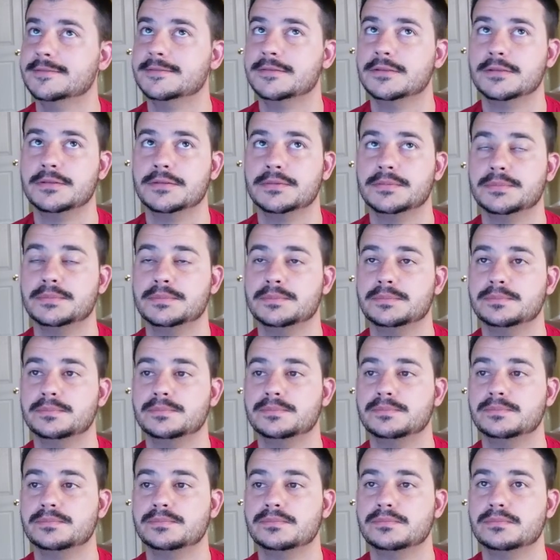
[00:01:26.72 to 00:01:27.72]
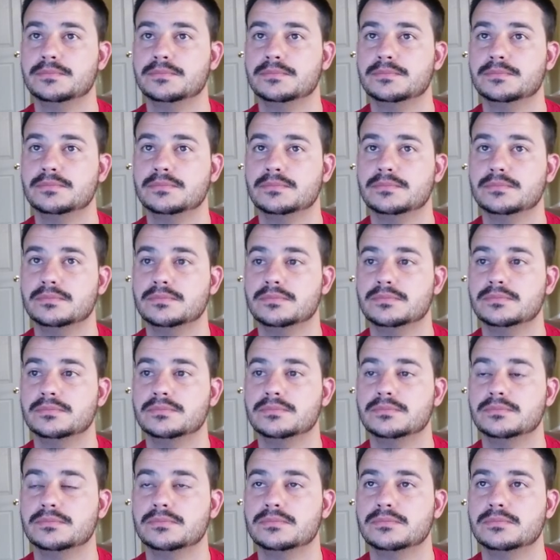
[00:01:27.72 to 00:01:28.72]

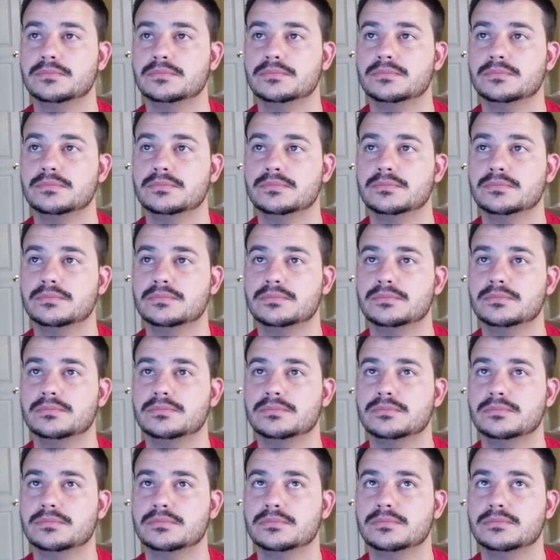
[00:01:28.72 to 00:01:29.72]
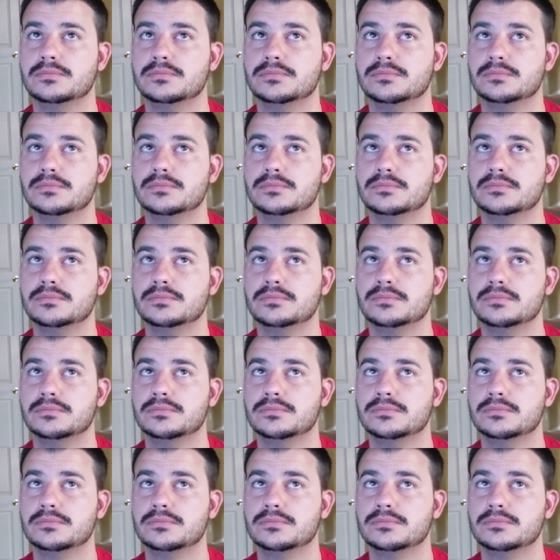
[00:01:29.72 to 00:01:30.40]
(no one is talking)